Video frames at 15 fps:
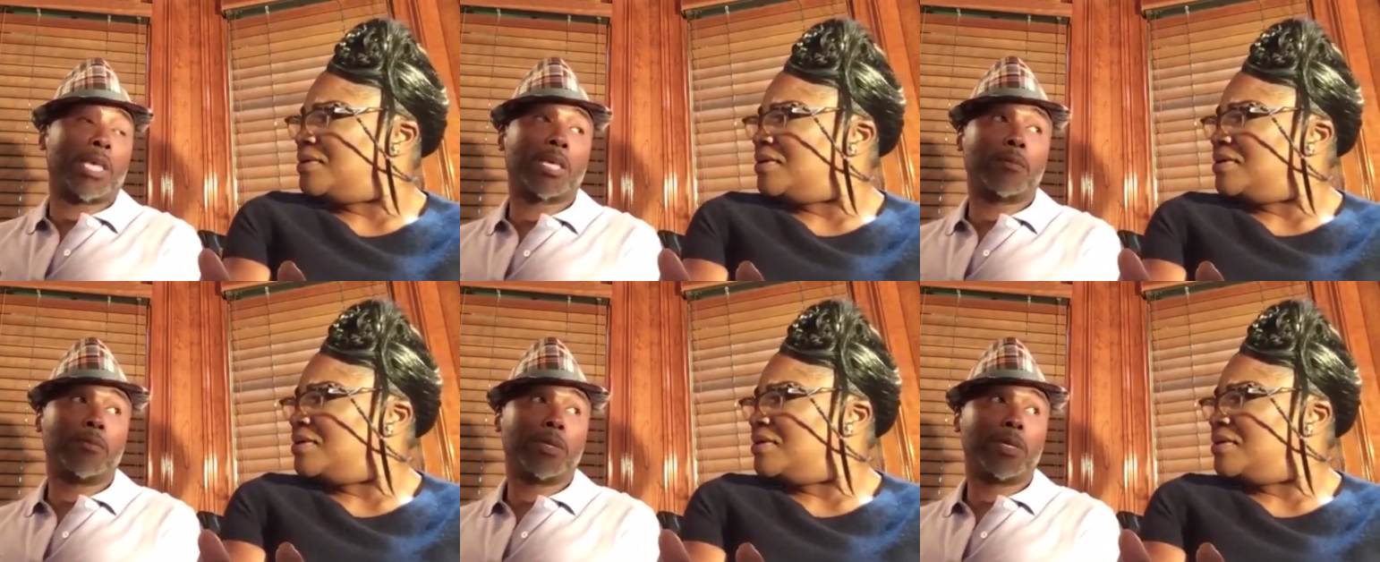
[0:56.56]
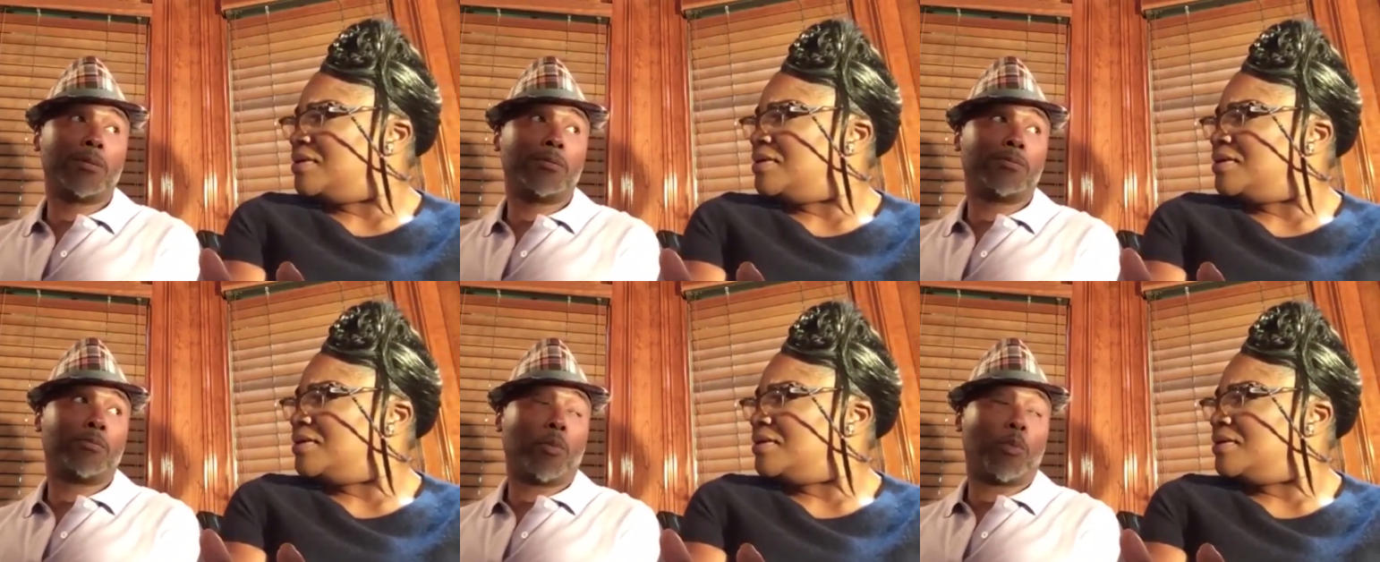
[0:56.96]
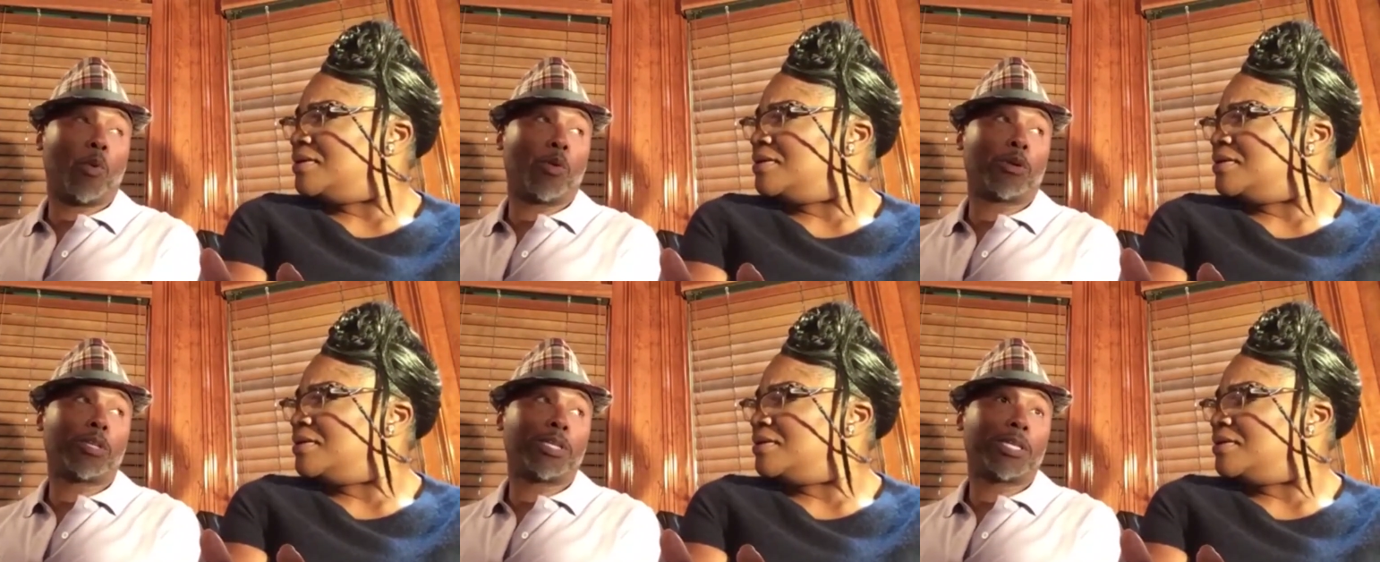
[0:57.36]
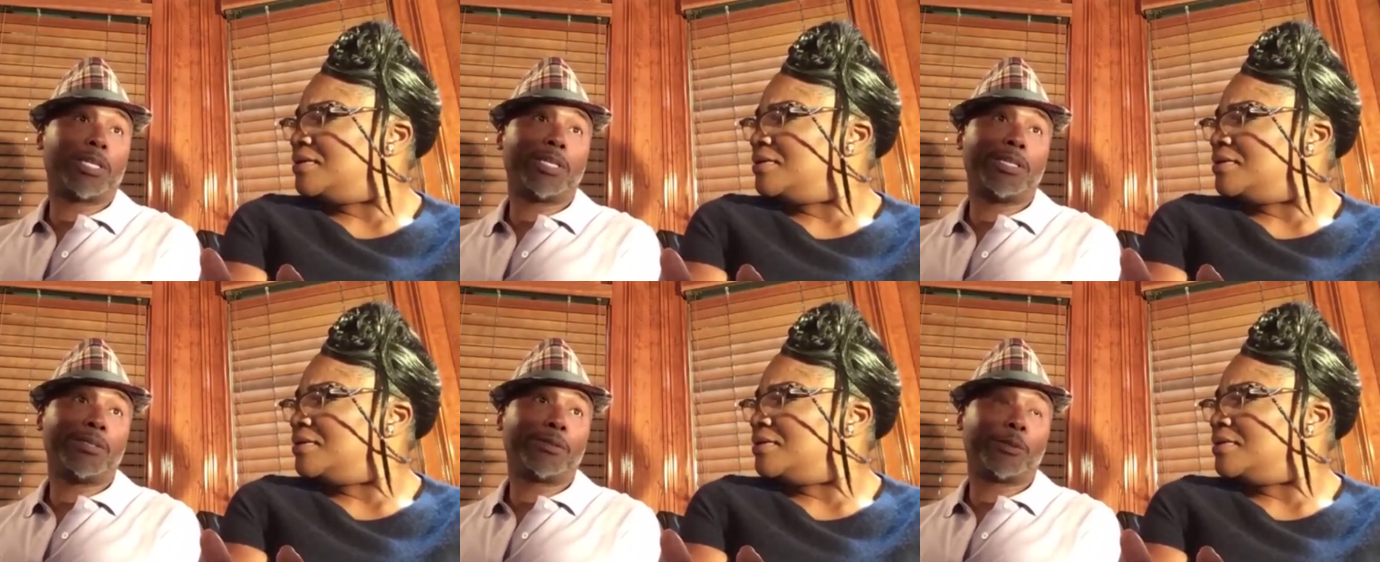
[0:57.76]
Speaker 1: It could be
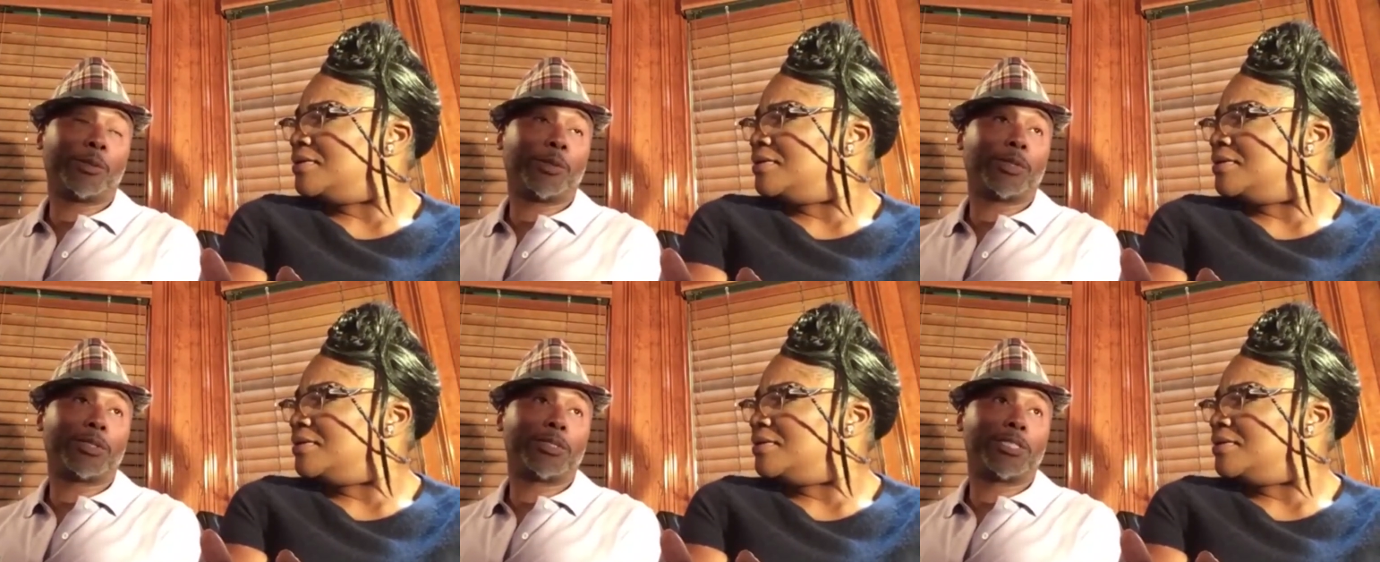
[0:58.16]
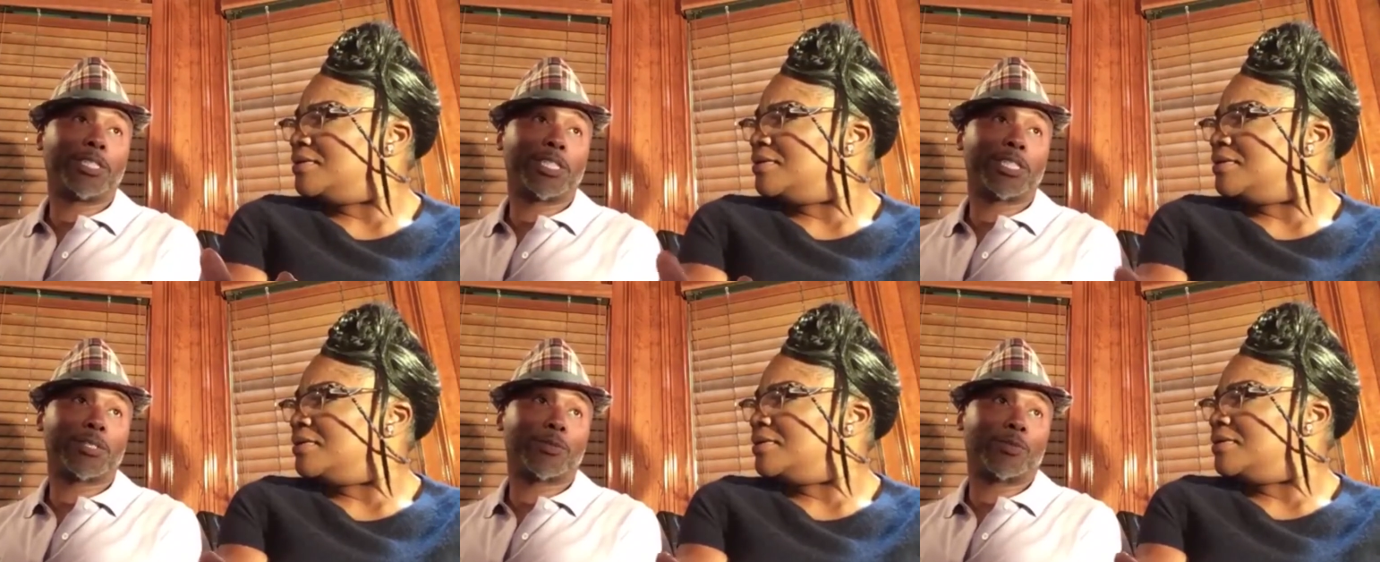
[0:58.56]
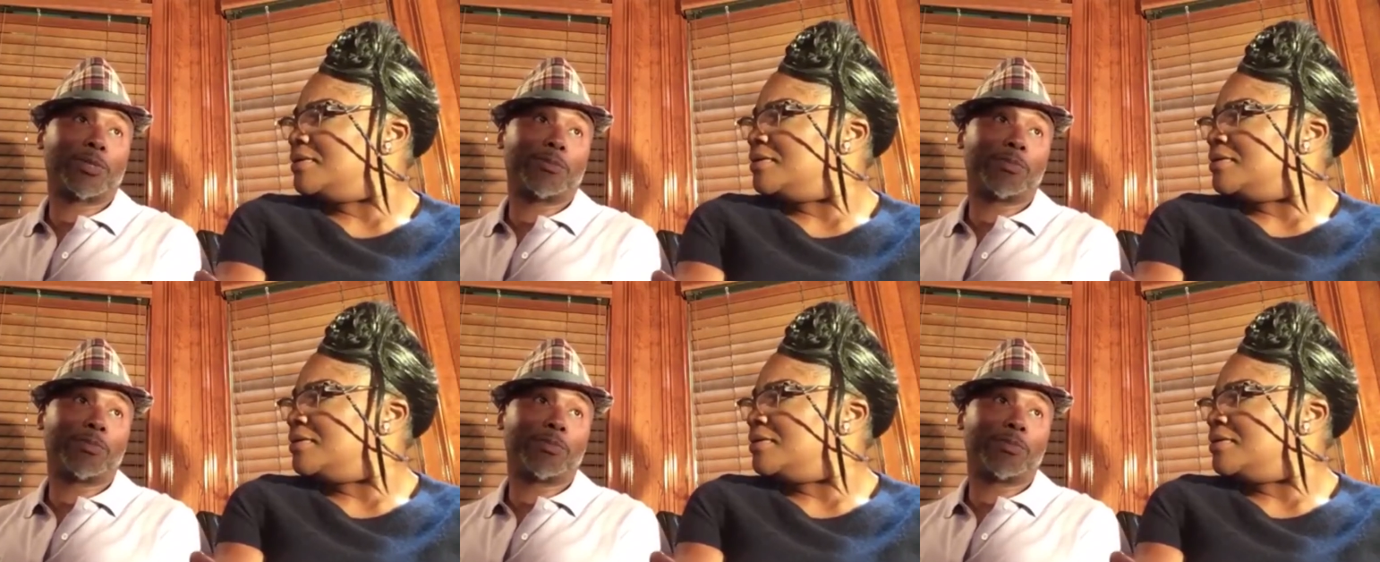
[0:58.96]
morally or just